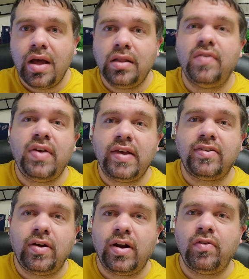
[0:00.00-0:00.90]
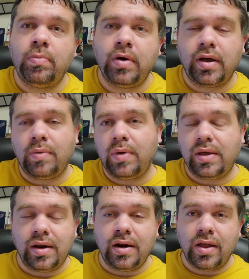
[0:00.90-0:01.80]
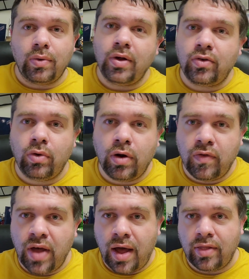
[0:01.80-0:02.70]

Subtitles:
Loving his Daredevil book, and we get another issue of that